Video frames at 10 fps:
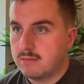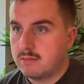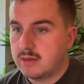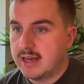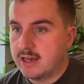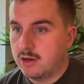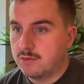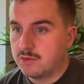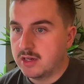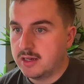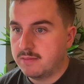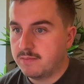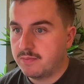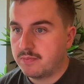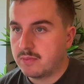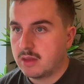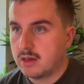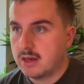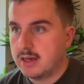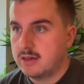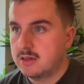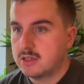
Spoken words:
AOV. Okay.